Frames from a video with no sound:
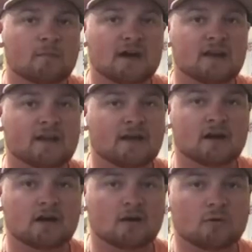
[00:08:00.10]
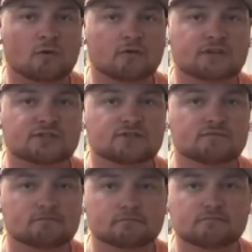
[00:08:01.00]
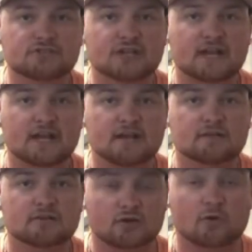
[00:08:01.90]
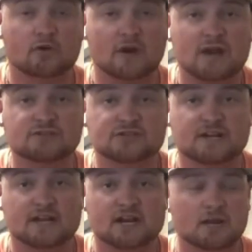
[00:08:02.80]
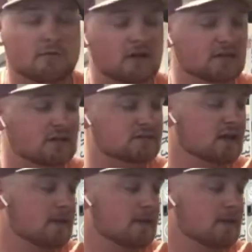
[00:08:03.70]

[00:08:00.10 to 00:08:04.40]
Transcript: about a 1/4 inch jig head, a 1/4 ounce jig head, I apologize,